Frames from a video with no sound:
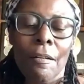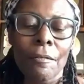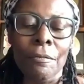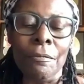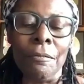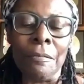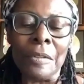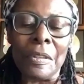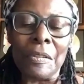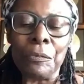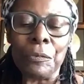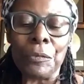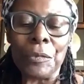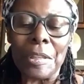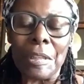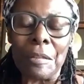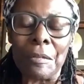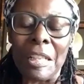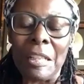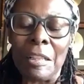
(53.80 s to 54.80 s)

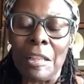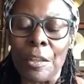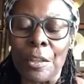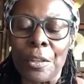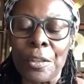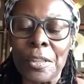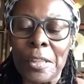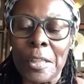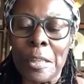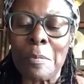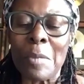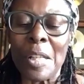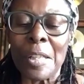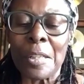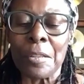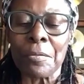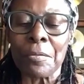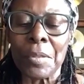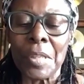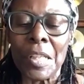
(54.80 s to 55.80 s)
And early in my
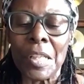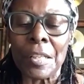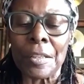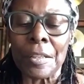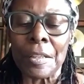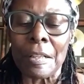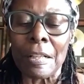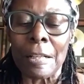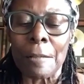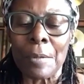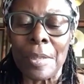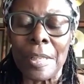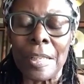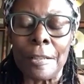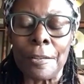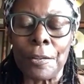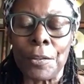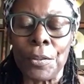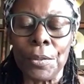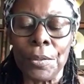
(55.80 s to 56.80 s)
career, I went
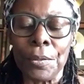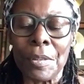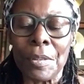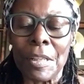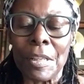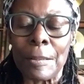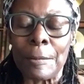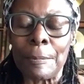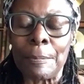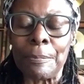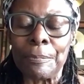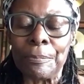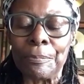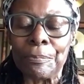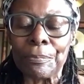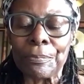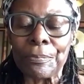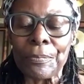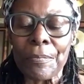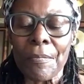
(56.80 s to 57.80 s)
into
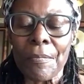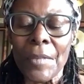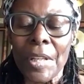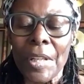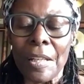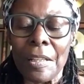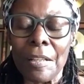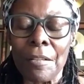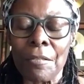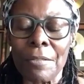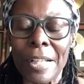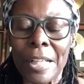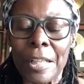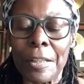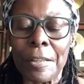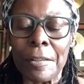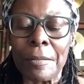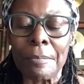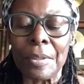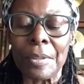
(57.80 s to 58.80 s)
a
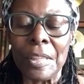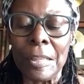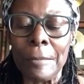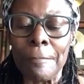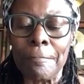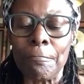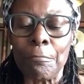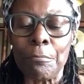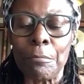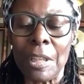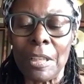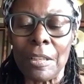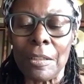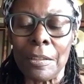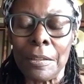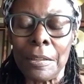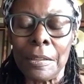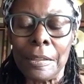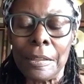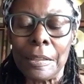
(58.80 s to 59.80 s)
record company
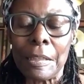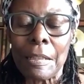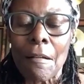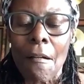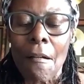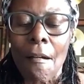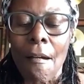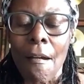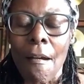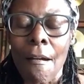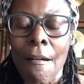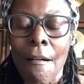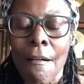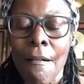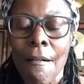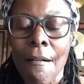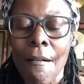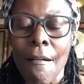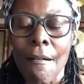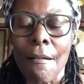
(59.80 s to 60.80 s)

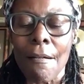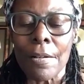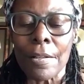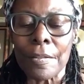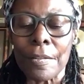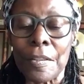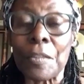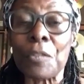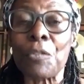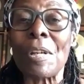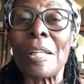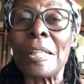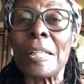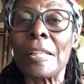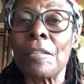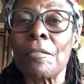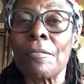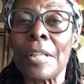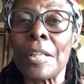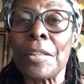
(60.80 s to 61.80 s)
uh, to try to
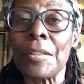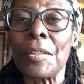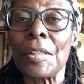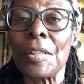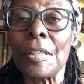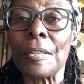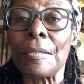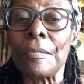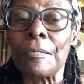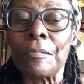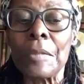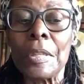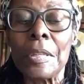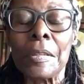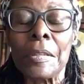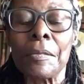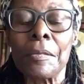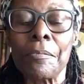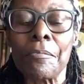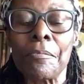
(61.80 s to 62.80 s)
get a record deal,
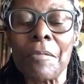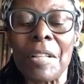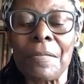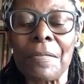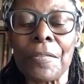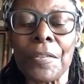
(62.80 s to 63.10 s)
my